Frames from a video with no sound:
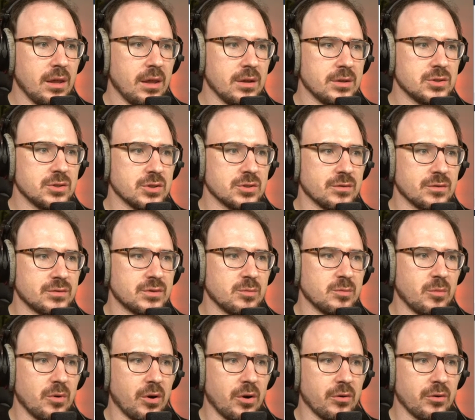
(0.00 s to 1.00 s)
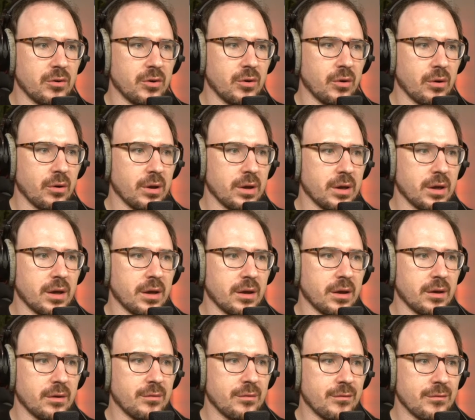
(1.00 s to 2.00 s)
Church of
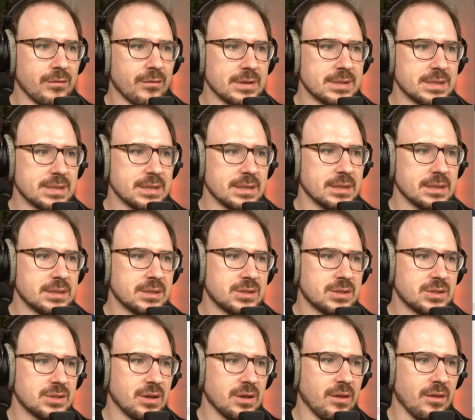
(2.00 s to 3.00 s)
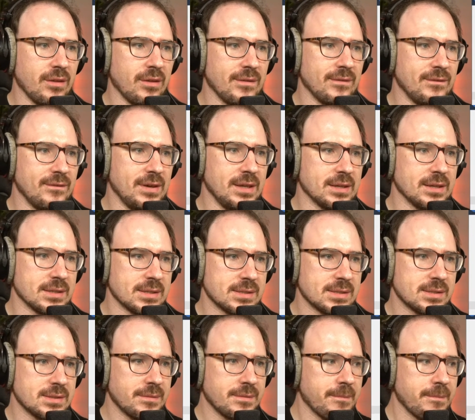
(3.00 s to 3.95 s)
Tomorrow visit Venus.